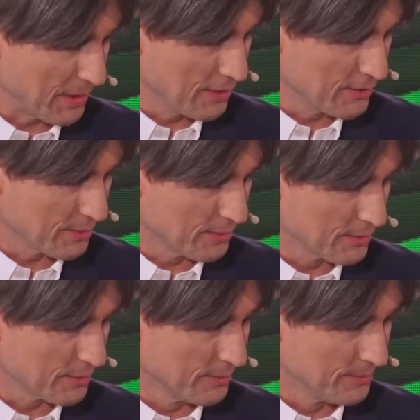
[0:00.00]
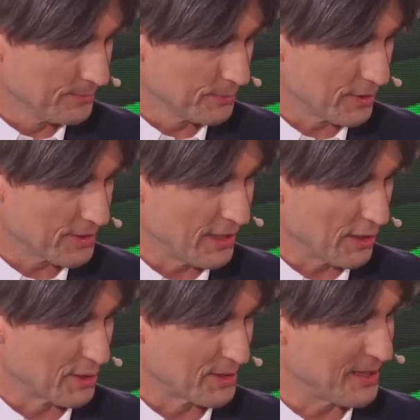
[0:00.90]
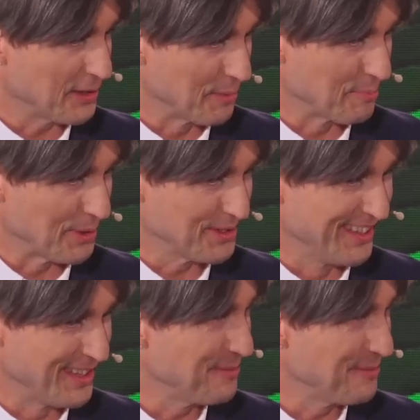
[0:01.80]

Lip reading: begin to the starting point.